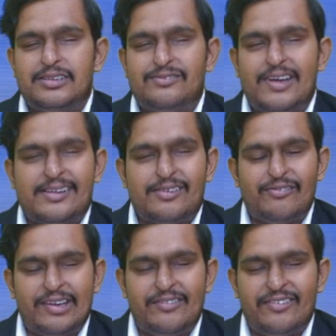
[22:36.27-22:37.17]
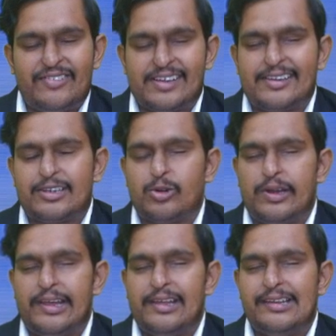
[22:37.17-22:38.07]
first when we fix it
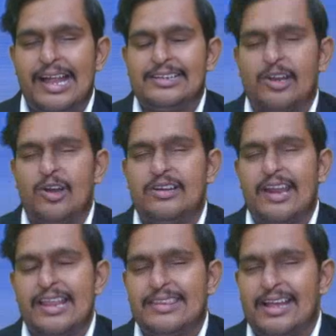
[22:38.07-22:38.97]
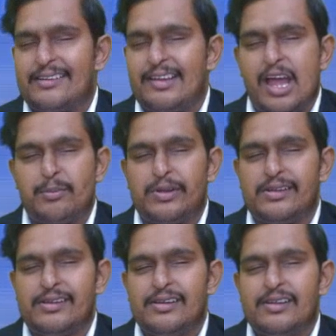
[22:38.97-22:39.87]
today, later on transaction
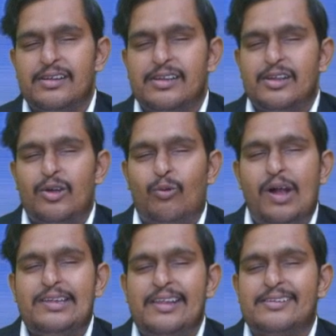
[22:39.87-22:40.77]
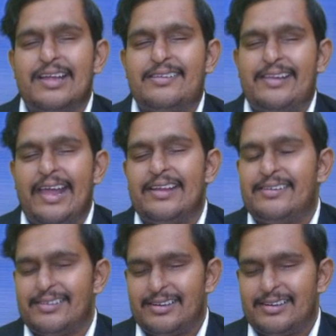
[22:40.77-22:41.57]
happens, what is the change?